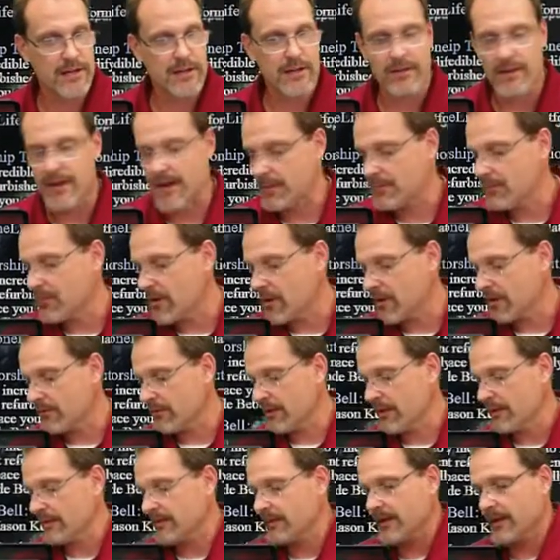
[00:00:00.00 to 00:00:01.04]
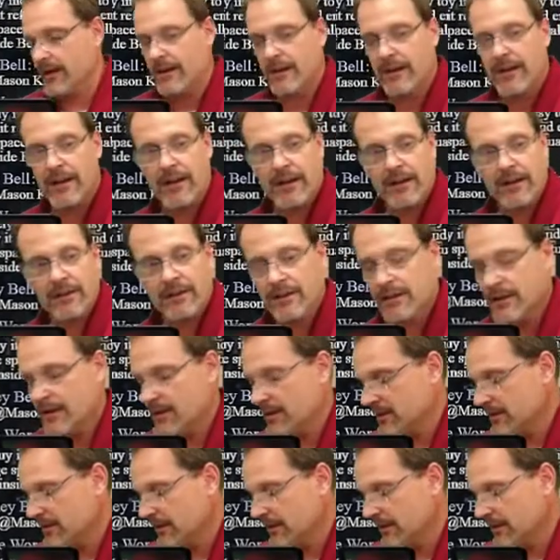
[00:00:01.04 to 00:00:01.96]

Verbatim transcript: That part right there in the